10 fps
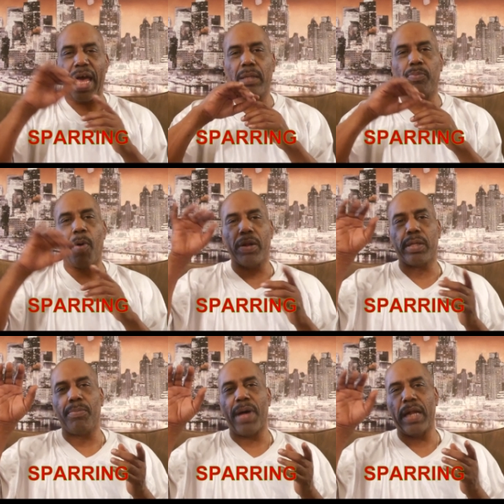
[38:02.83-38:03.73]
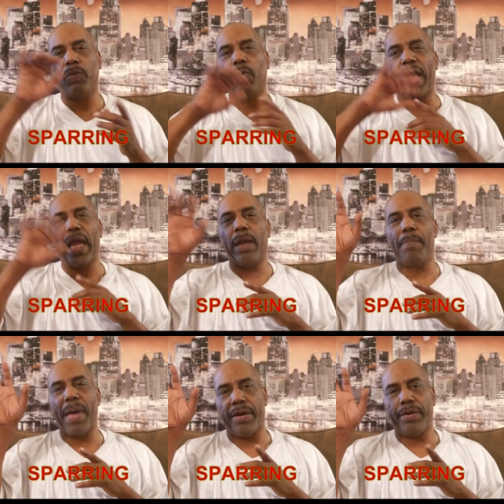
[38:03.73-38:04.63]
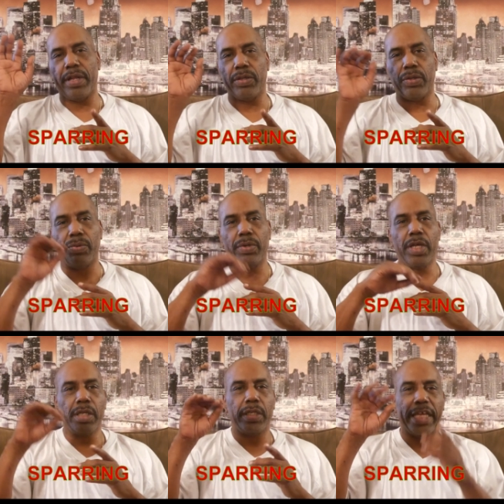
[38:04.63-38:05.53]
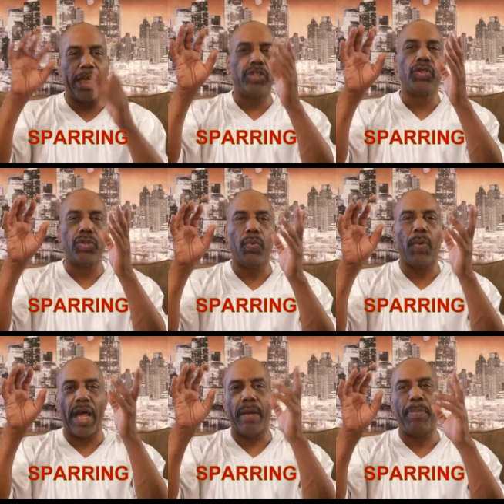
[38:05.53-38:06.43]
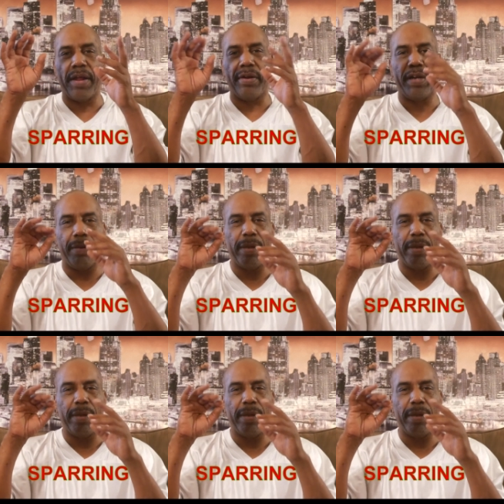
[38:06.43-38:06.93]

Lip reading: to spar somebody way better than you to get you way better than him.